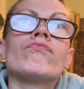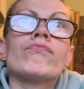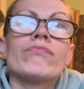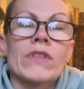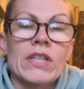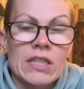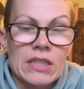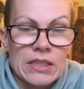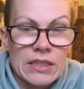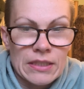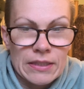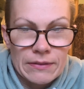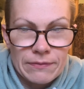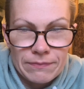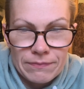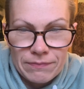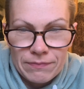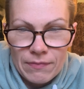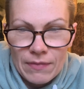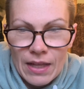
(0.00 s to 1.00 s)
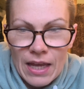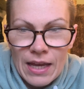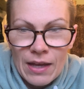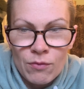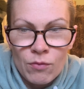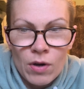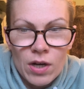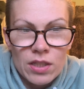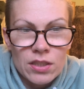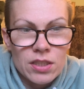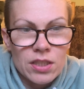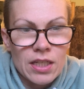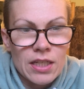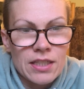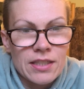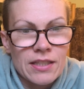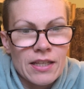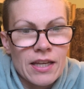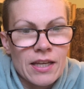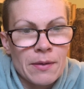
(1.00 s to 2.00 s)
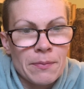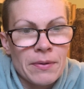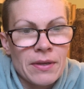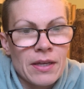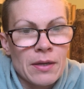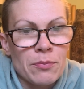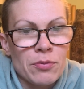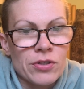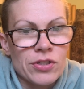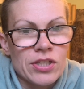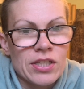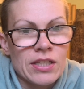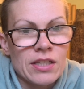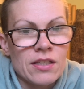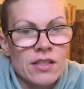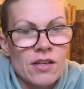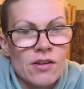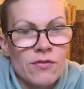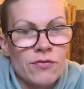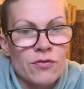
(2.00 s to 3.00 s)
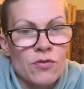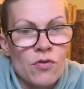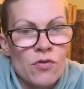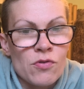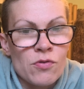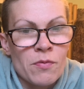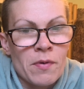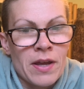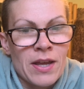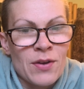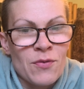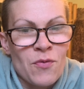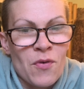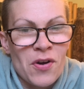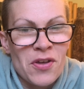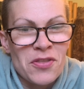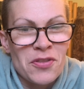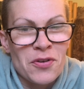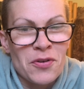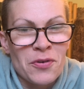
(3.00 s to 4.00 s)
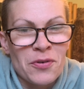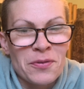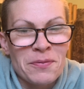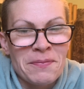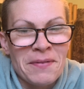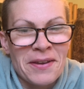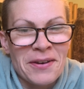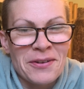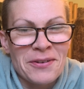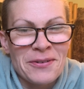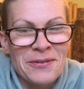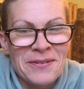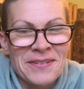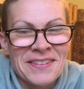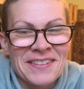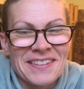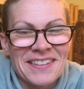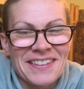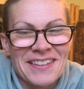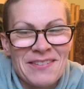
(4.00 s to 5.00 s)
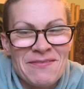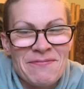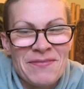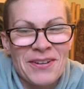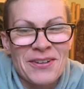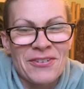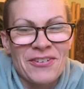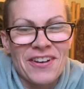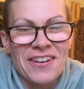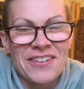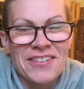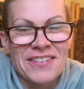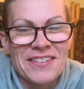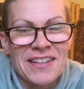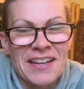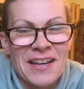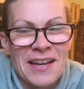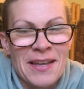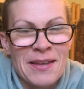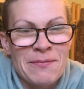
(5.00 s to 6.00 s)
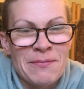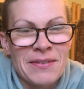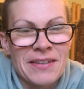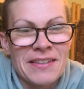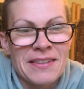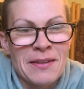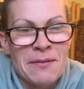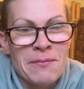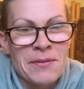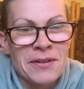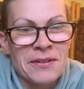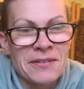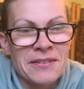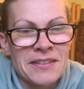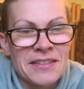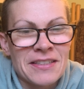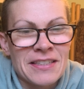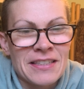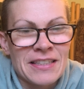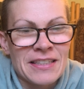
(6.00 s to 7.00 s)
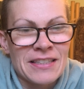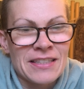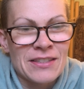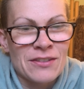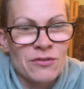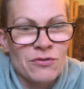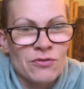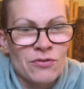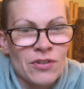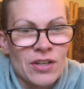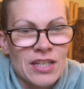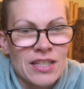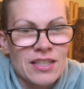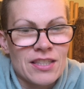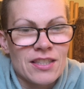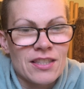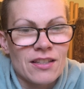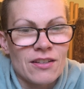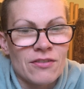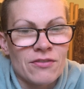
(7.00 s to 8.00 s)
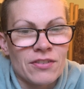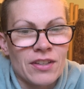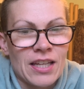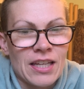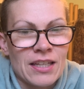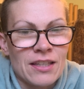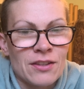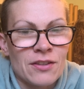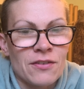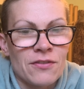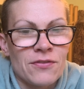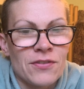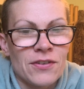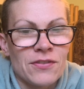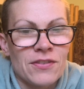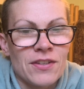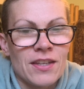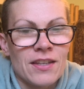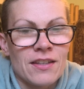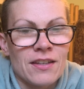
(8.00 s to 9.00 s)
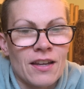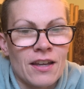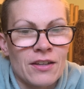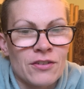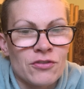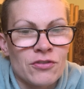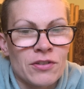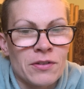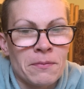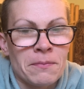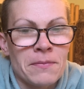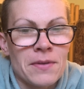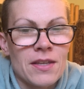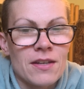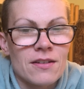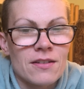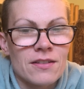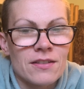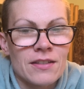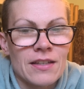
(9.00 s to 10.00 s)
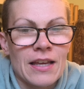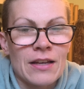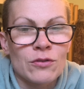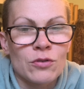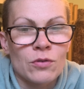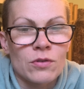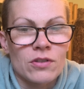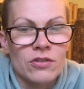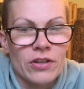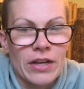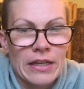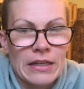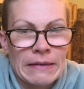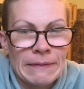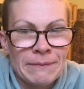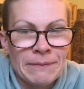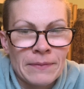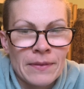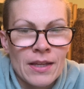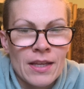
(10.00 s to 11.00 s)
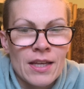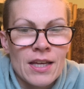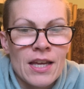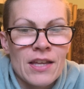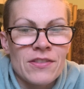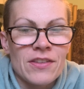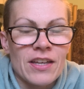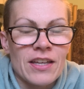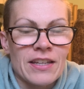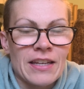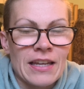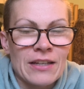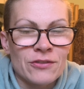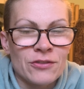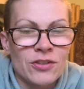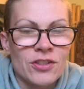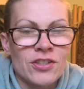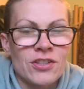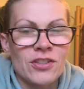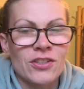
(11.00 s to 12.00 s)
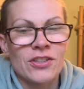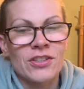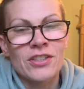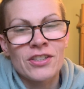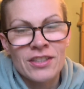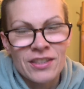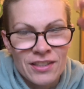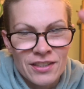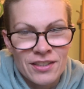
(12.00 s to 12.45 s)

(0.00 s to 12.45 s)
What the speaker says: yes, I watched as Jakob Ingebrigtsen of Norway won the gold medal with an Olympic record time in the middle distance race of length 1500 meters outdoor track. The announcer